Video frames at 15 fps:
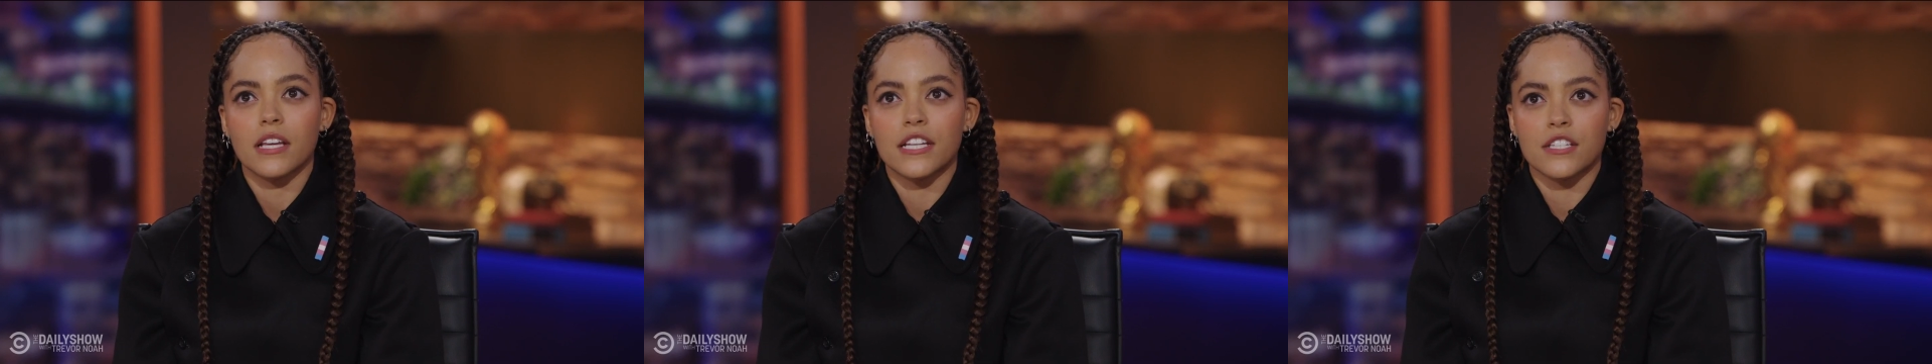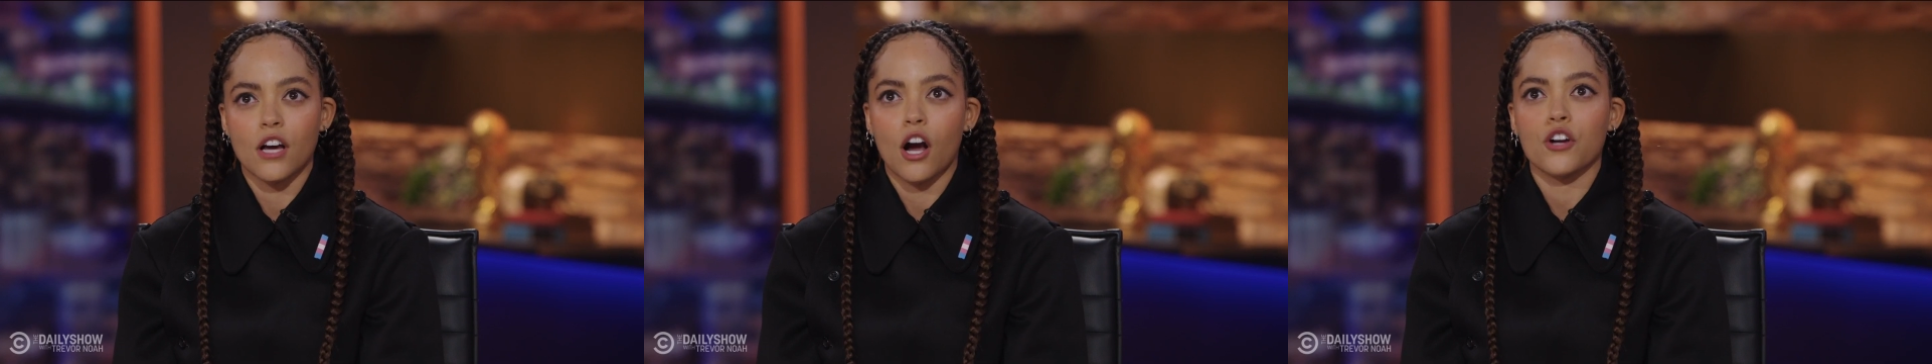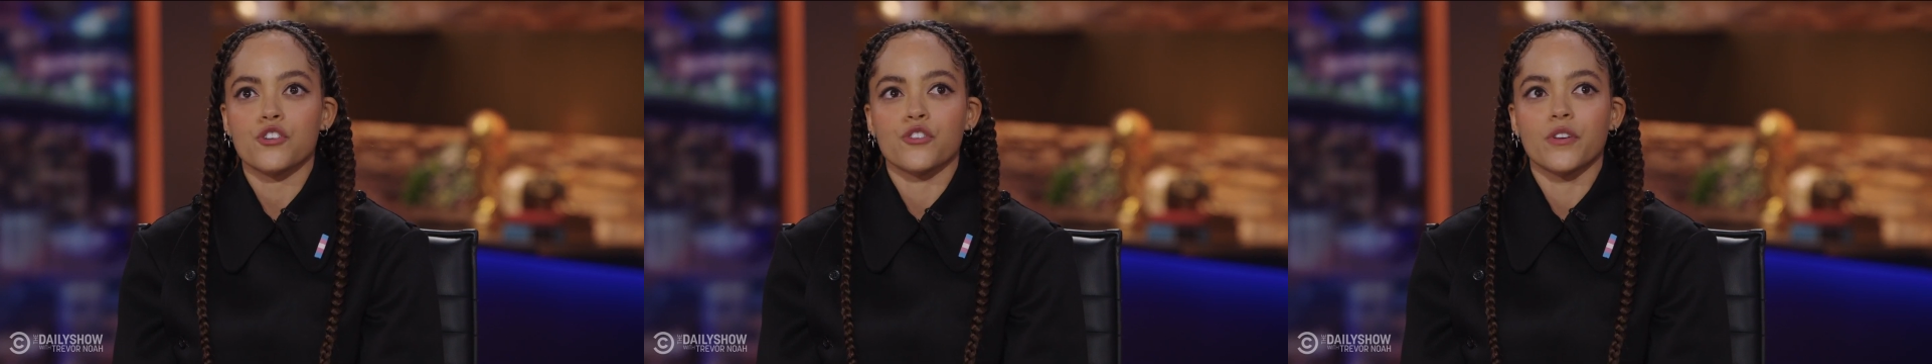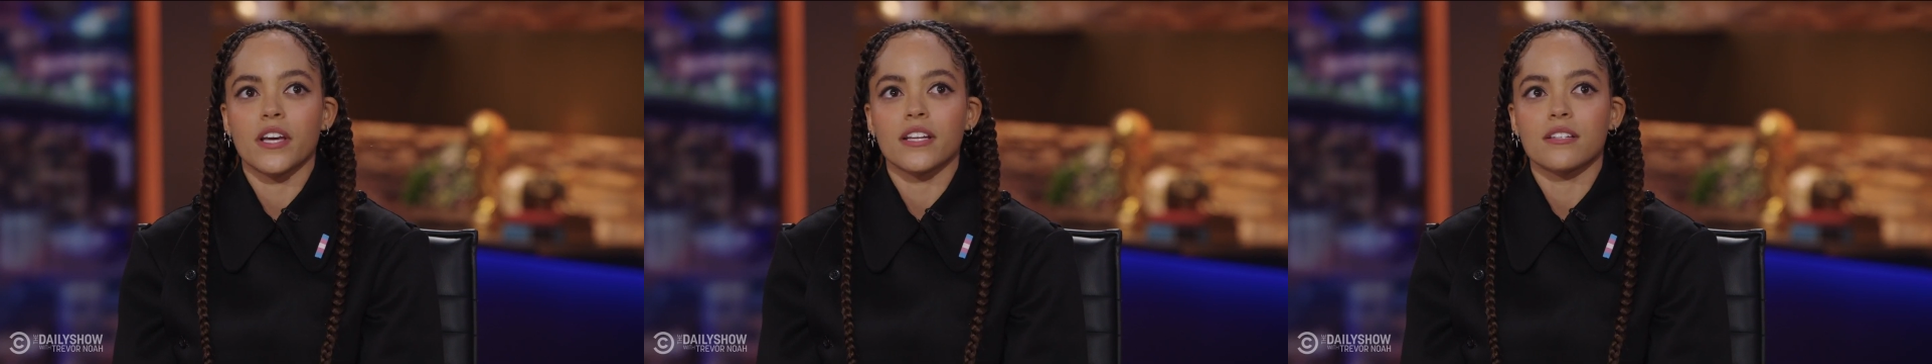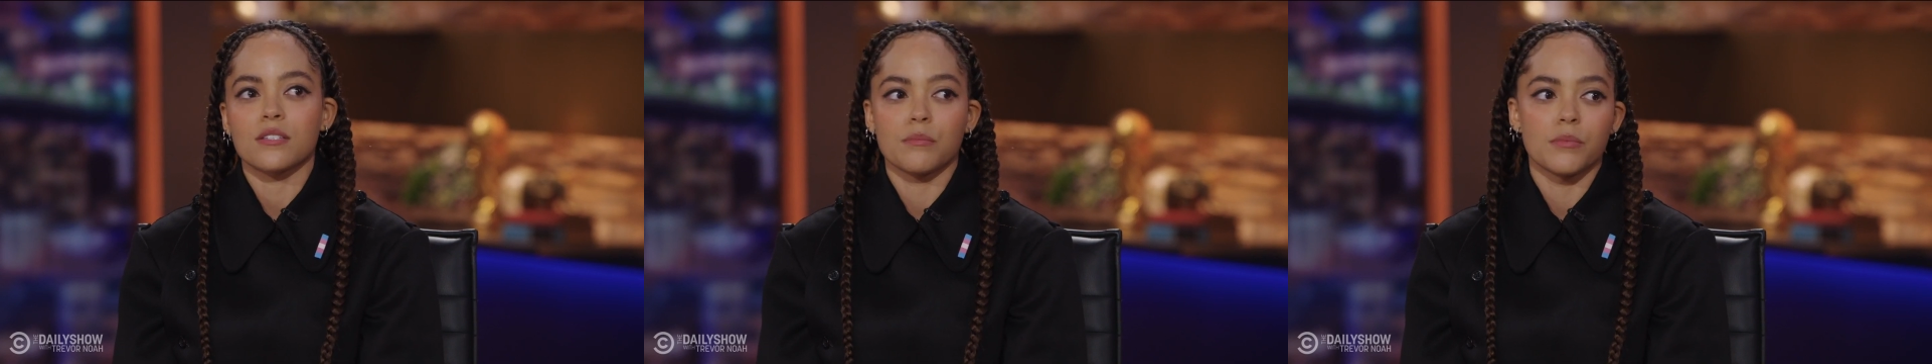
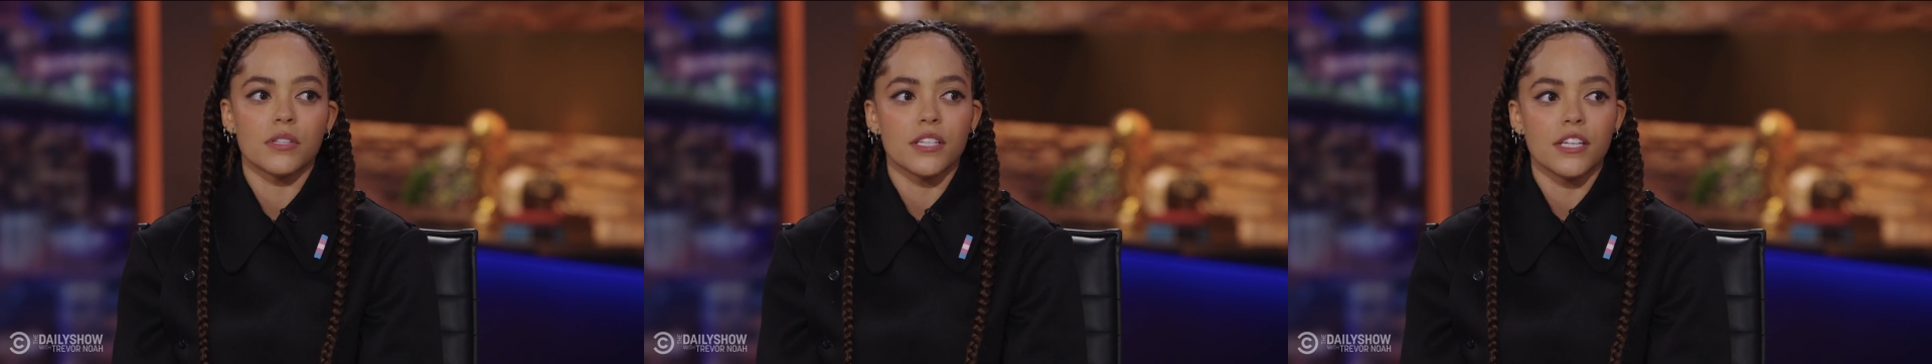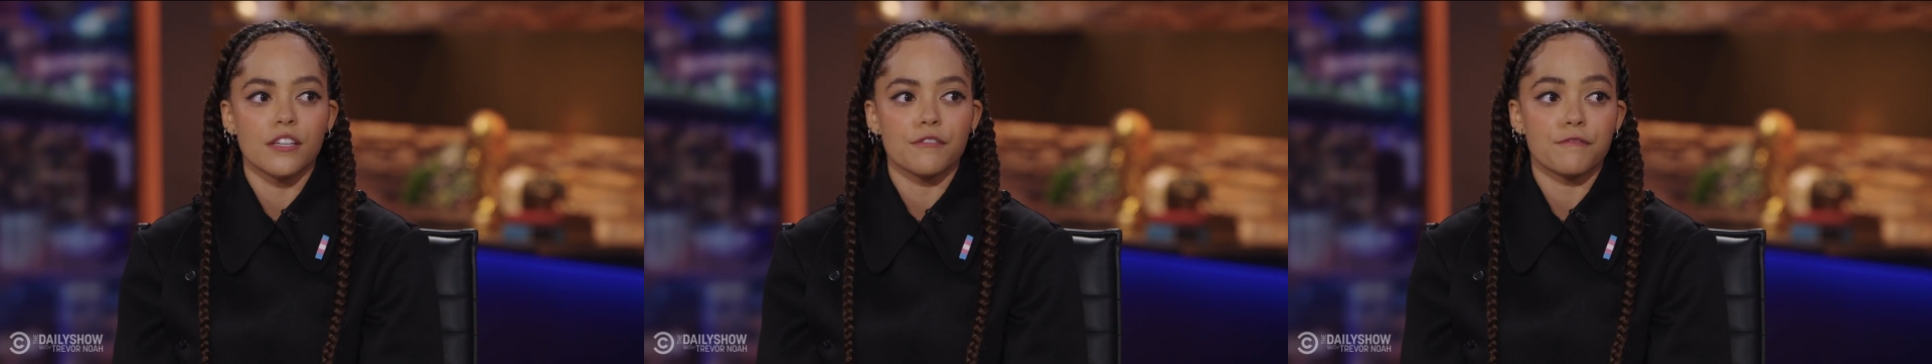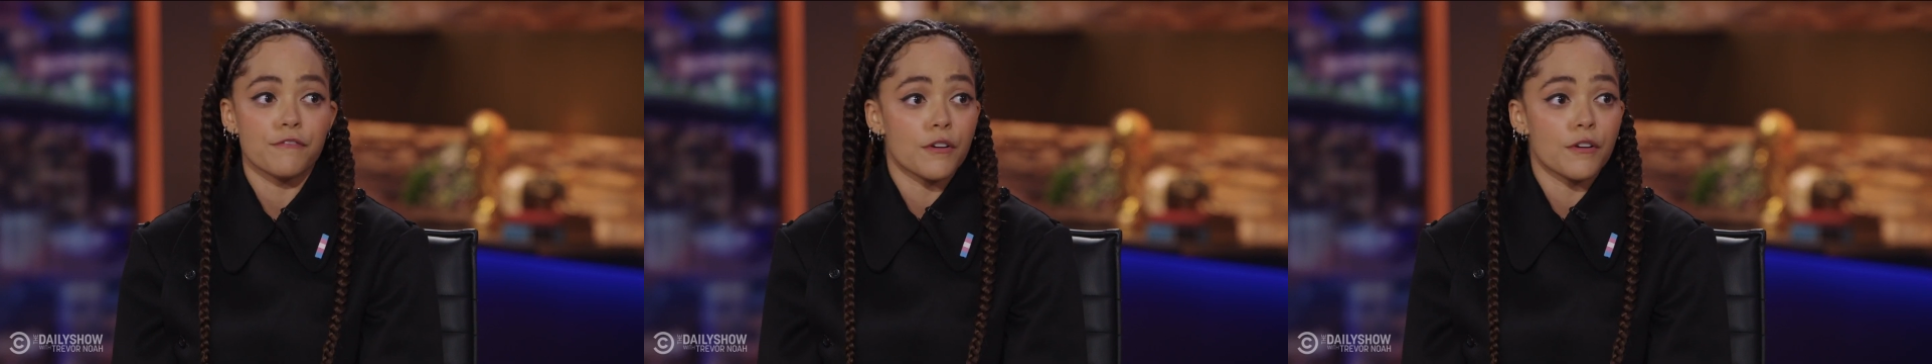indoctrinated to believe.